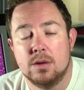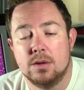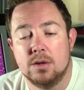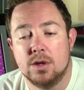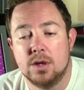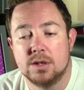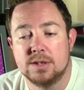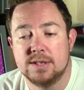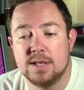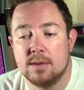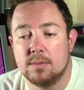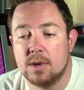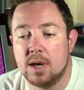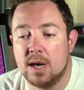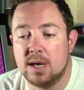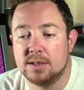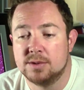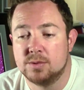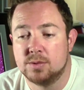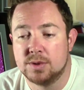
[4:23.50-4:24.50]
you know, some
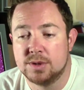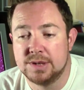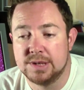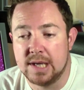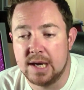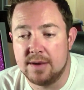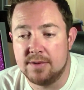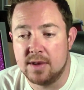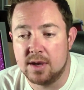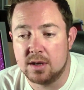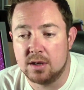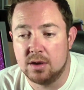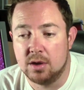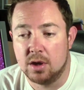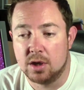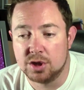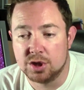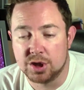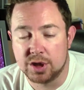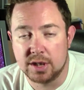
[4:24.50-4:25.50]
guys will say that
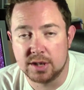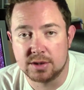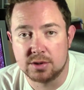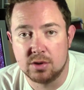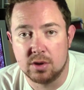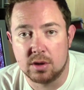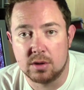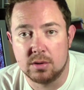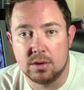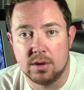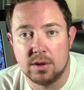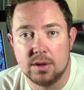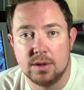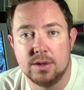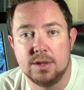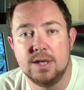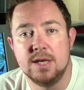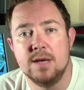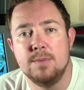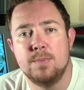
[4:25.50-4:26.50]
Logic has got
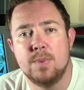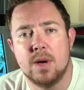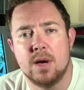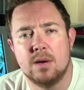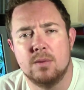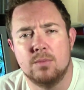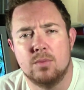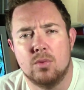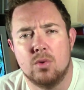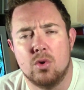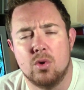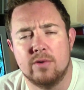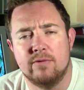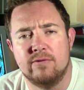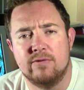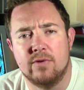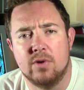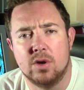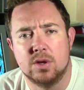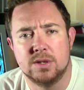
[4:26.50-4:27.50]
deeper and more
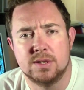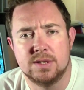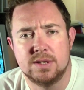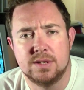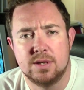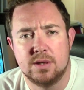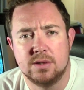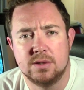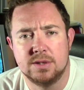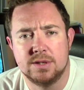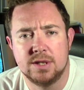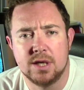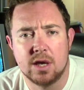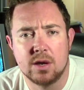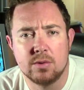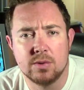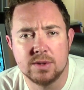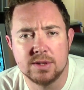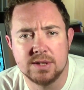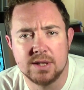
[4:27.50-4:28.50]
advanced
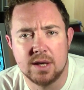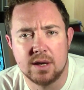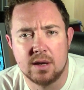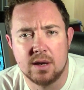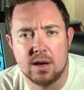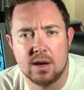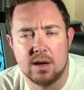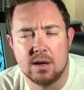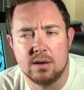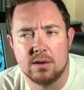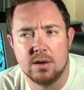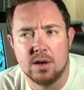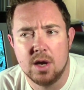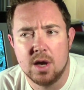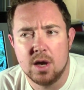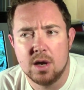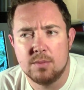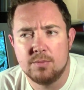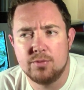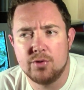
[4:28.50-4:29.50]
sequencing and
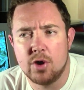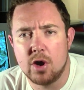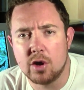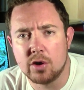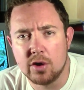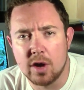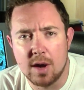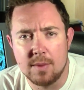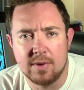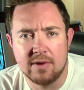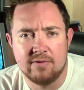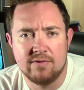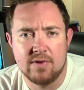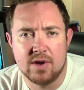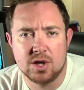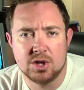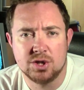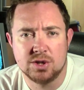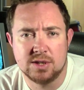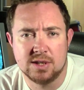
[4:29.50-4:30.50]
programming
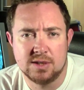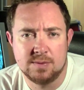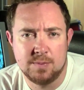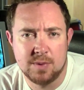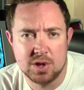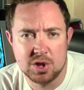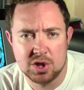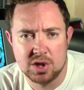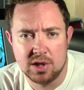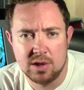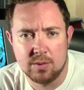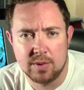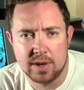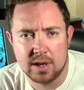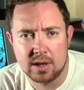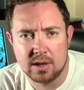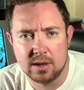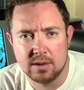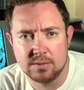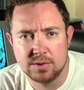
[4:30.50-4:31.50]
functions, especially when
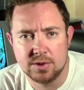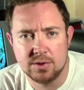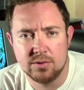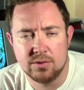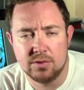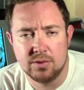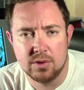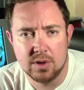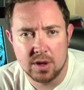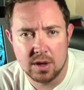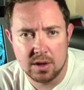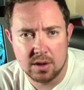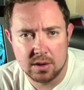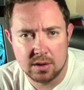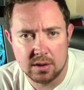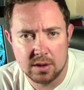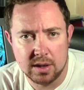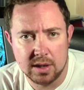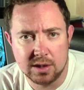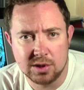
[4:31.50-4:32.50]
it comes to
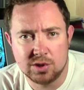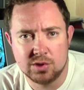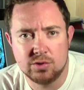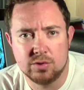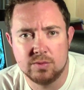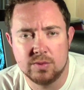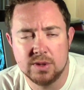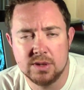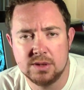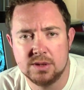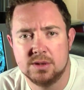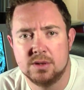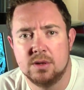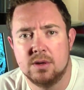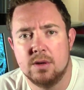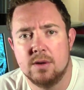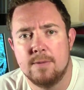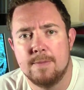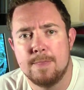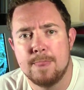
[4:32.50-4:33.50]
instruments
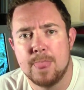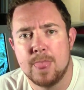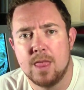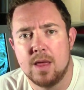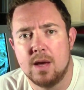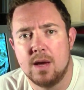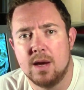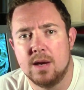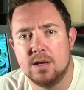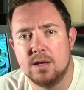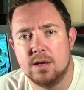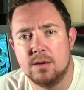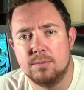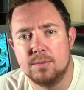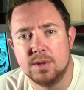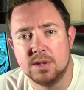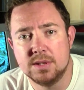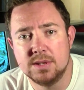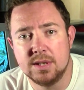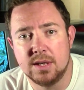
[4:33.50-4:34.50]
and uh,
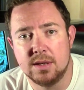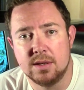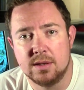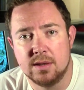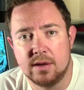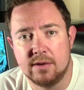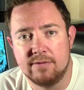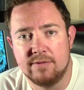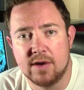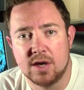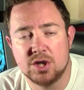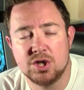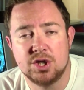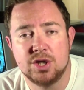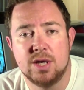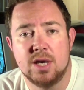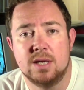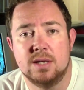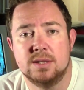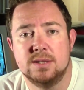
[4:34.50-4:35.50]
built-in uh,
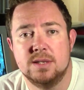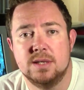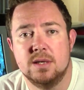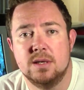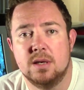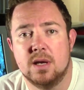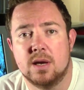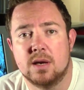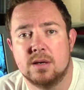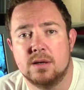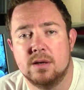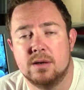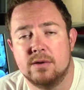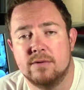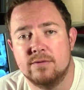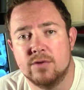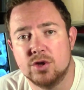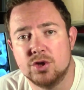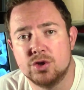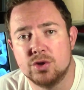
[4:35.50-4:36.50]
functionality like uh,
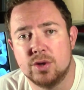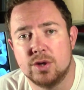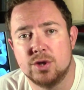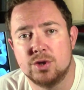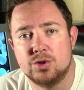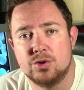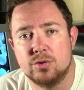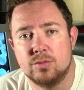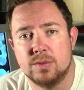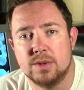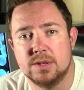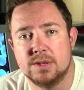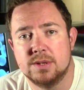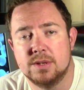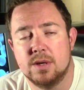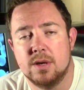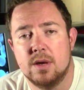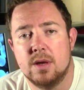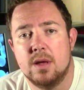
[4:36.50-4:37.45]
virtual instruments.